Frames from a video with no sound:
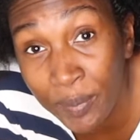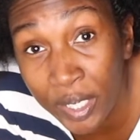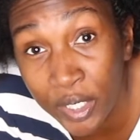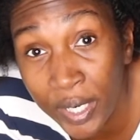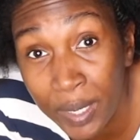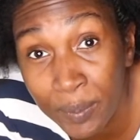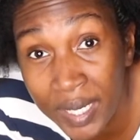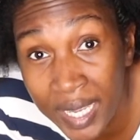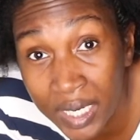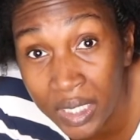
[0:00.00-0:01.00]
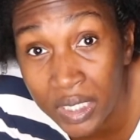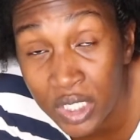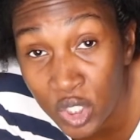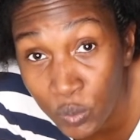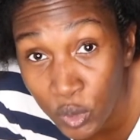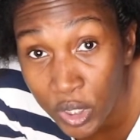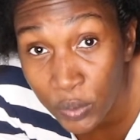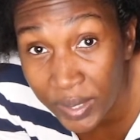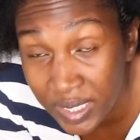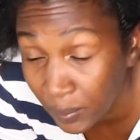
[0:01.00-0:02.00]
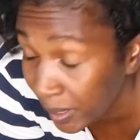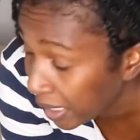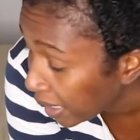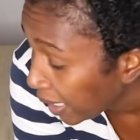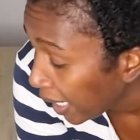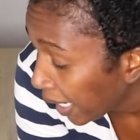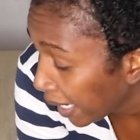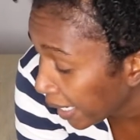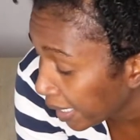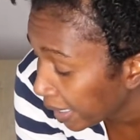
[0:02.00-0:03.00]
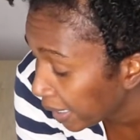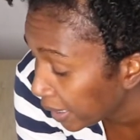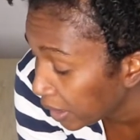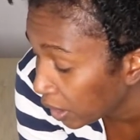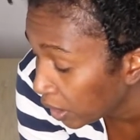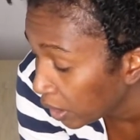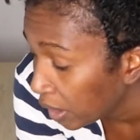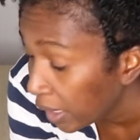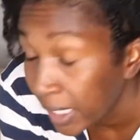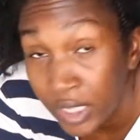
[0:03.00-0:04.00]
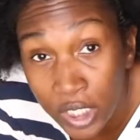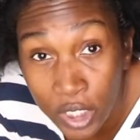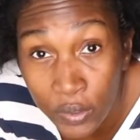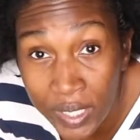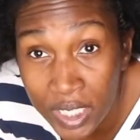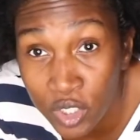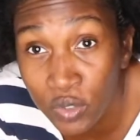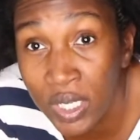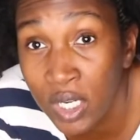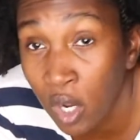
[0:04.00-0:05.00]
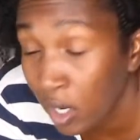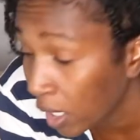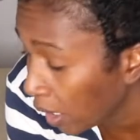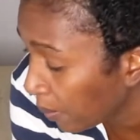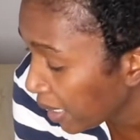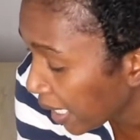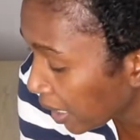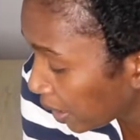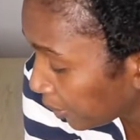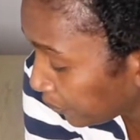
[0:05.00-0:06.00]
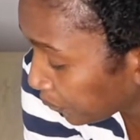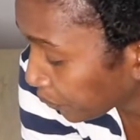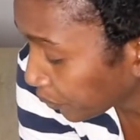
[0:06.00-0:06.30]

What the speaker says: butter and banana smoothie recipe, and the ingredients you need are a banana,